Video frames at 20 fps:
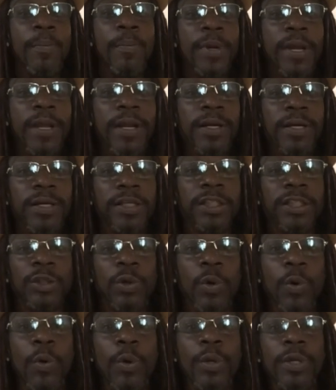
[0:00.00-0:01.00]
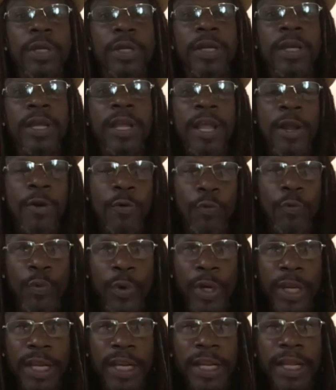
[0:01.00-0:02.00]
being a historian,
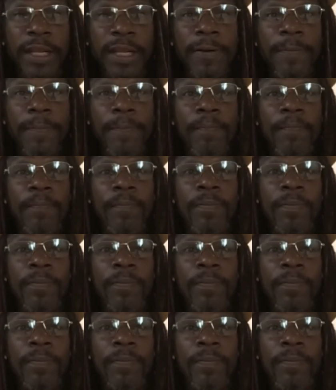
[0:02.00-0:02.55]
reading,